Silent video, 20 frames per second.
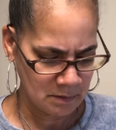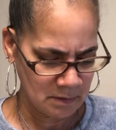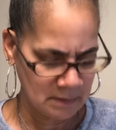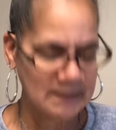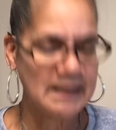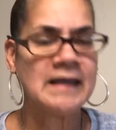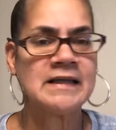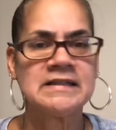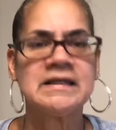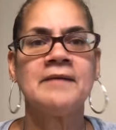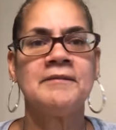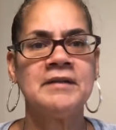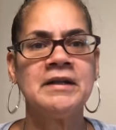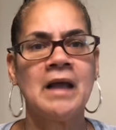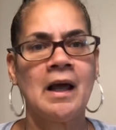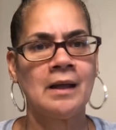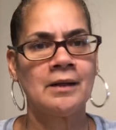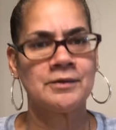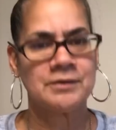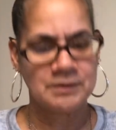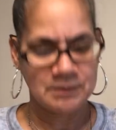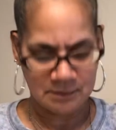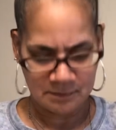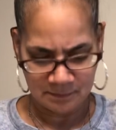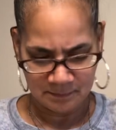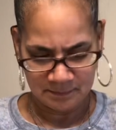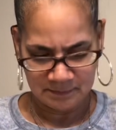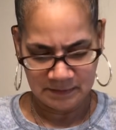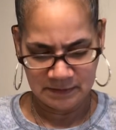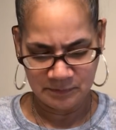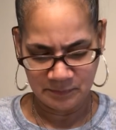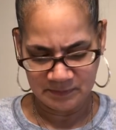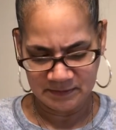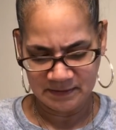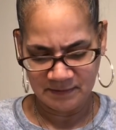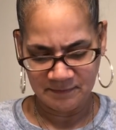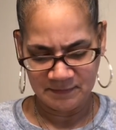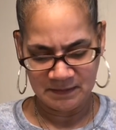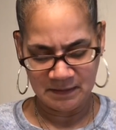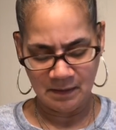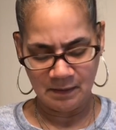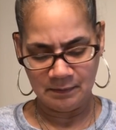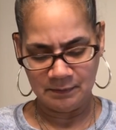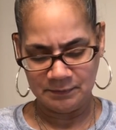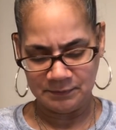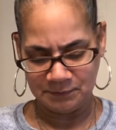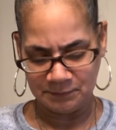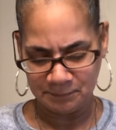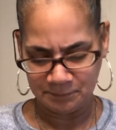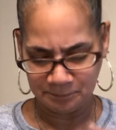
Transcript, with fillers: Yeah, seven dollars. These are seven dollars.